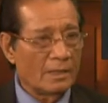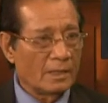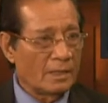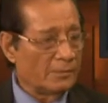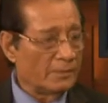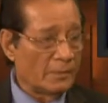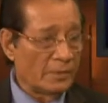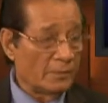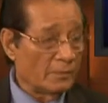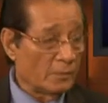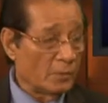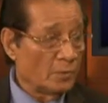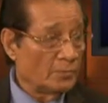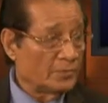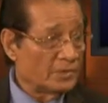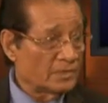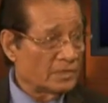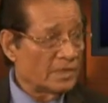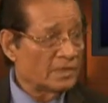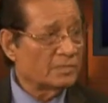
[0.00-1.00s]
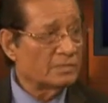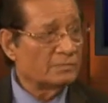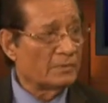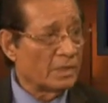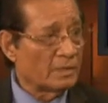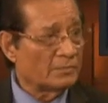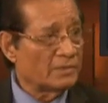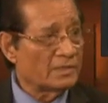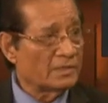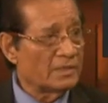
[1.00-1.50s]
I'm a one business,
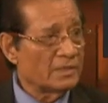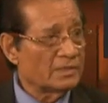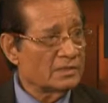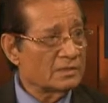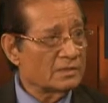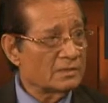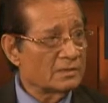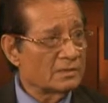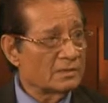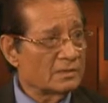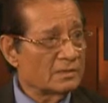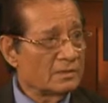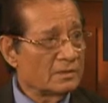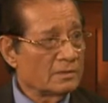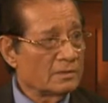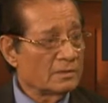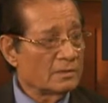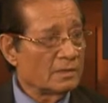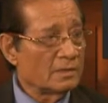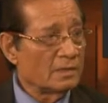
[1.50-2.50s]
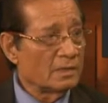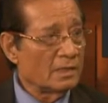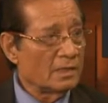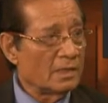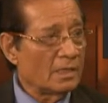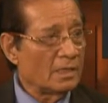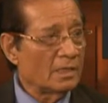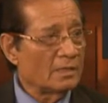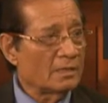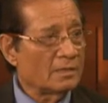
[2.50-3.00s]
small business,
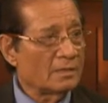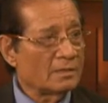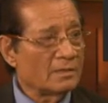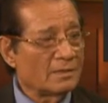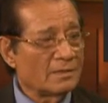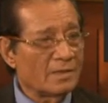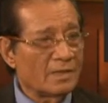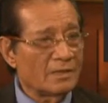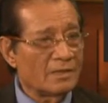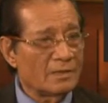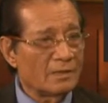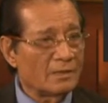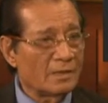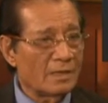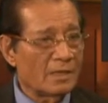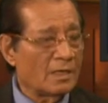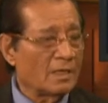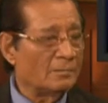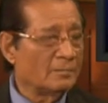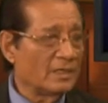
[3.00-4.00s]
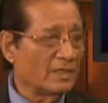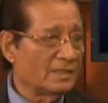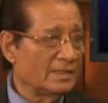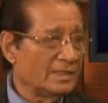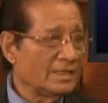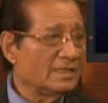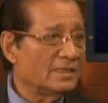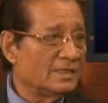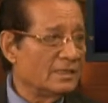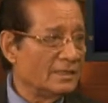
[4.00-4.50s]
and I'm not
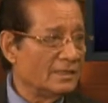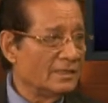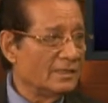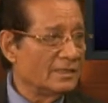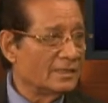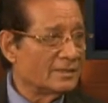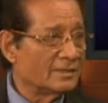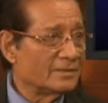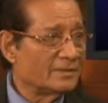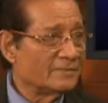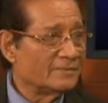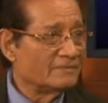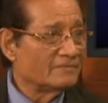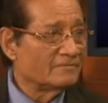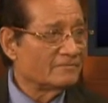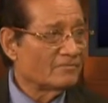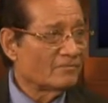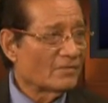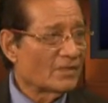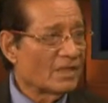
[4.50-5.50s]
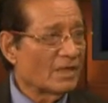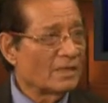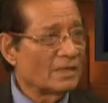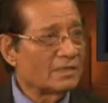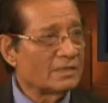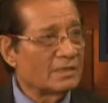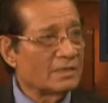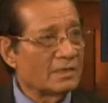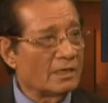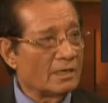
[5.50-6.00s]
legally here. And
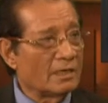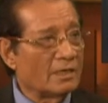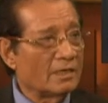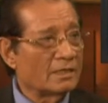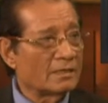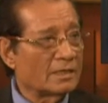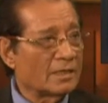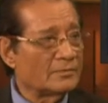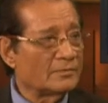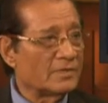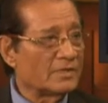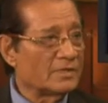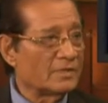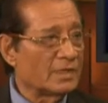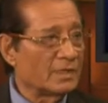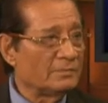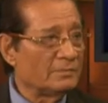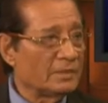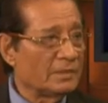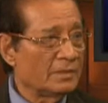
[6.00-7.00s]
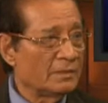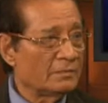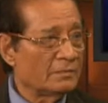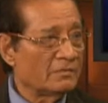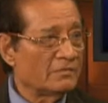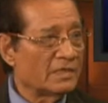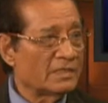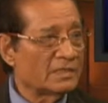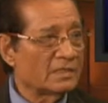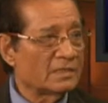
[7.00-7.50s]
it's a long time. They tell me
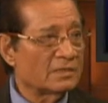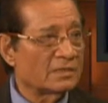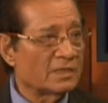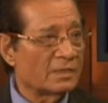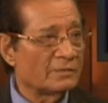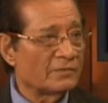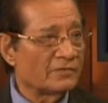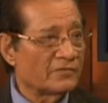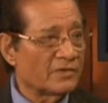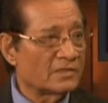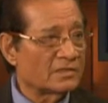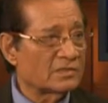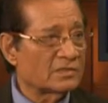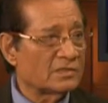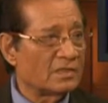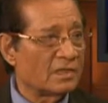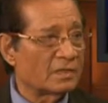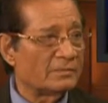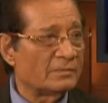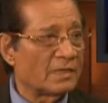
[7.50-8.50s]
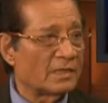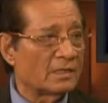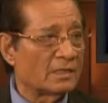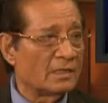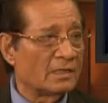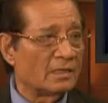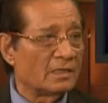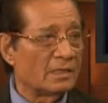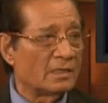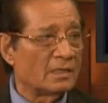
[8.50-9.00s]
the waiting time, if I start my
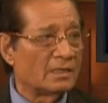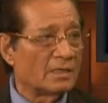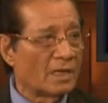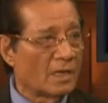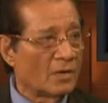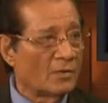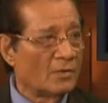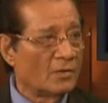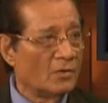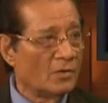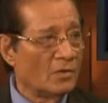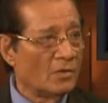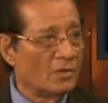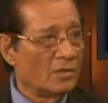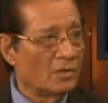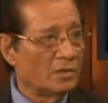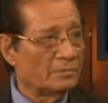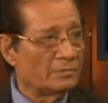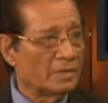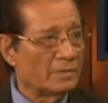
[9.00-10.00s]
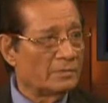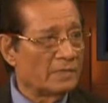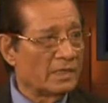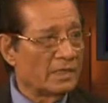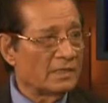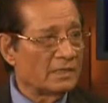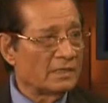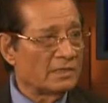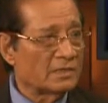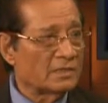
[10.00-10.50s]
green card now, maybe
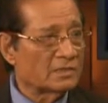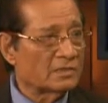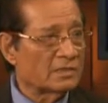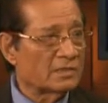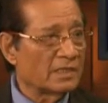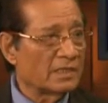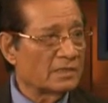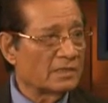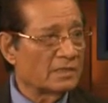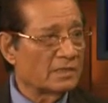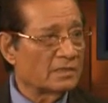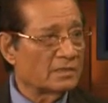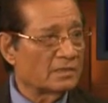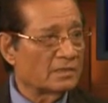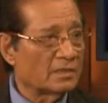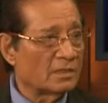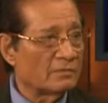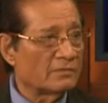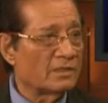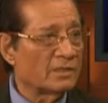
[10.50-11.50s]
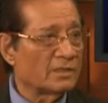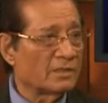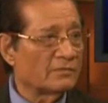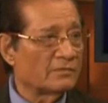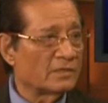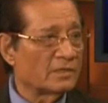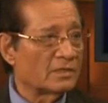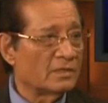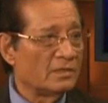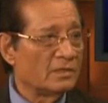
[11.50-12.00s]
8 years, 10 years, or
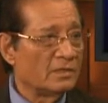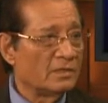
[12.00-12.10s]
whatever.